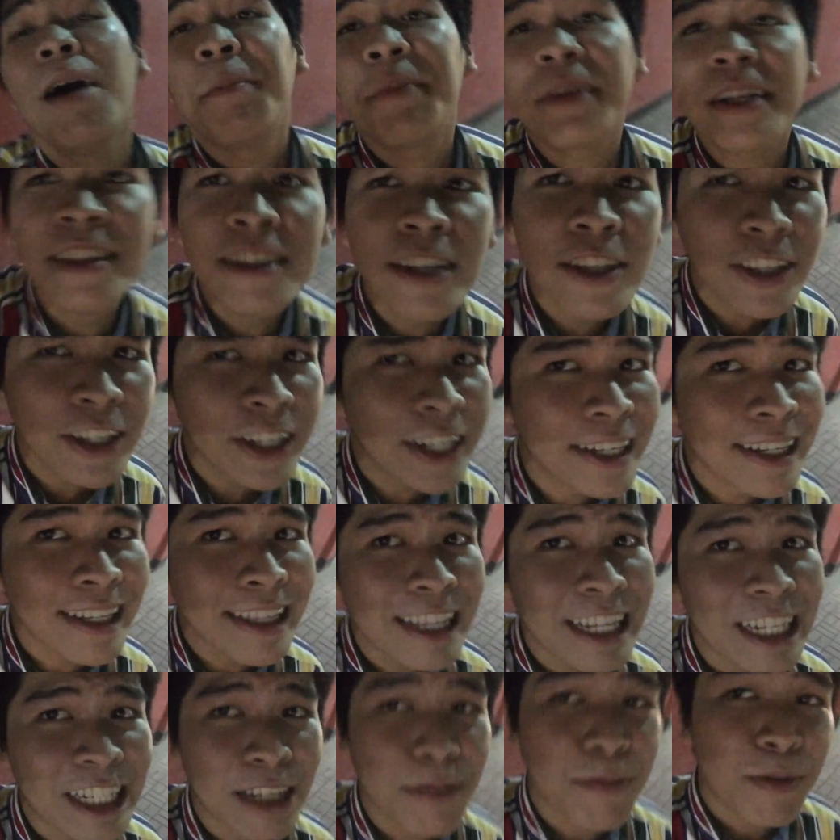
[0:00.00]
But it's not air
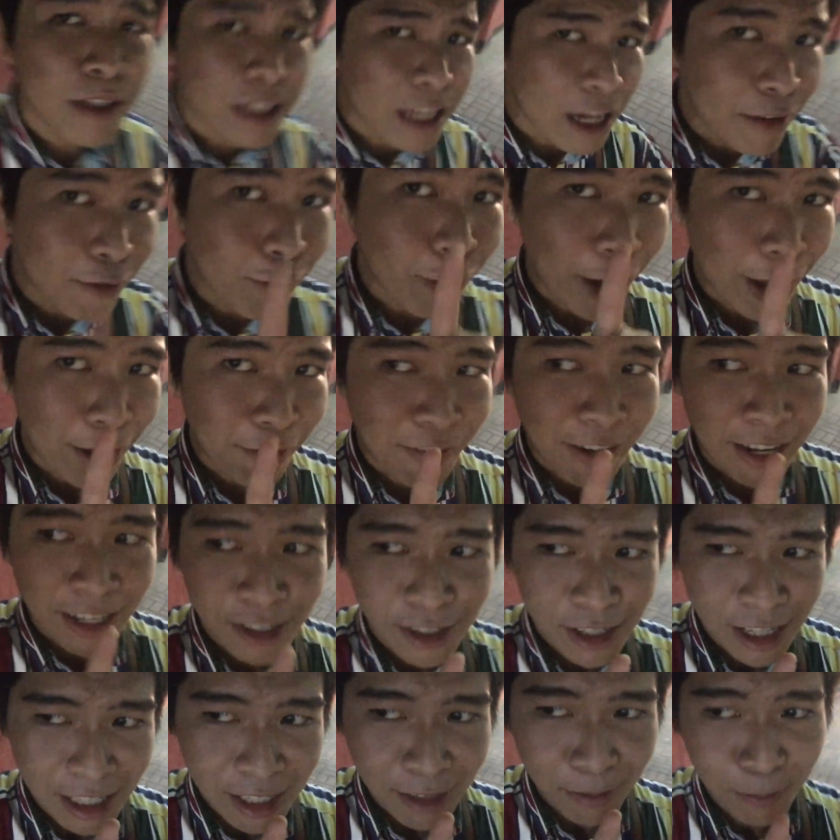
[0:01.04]
conditioned, but they have Wi-Fi,
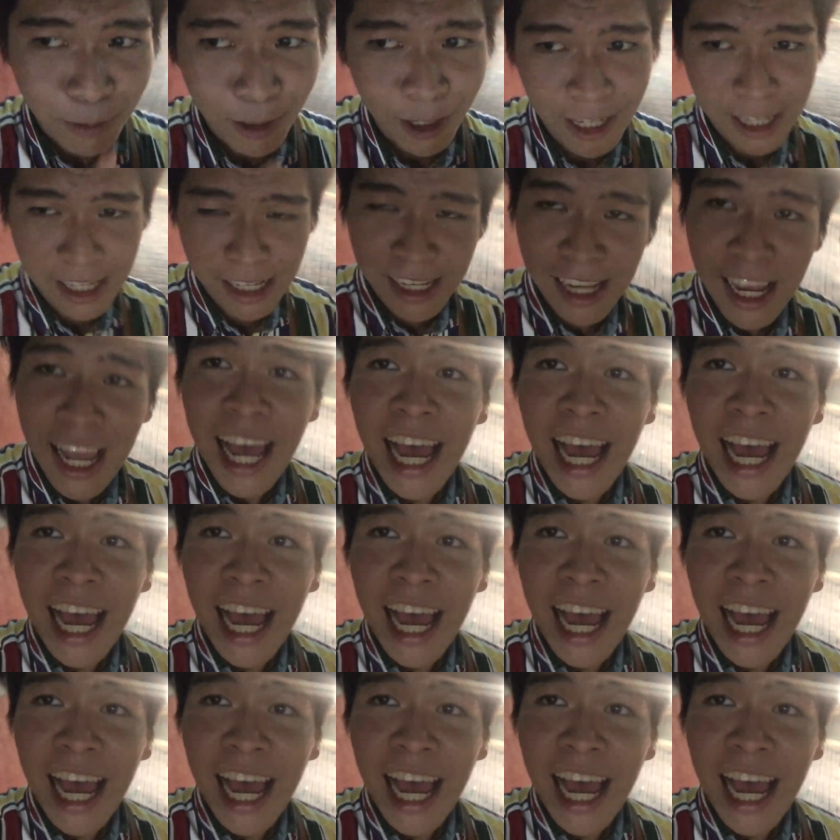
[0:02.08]
so that's a plus.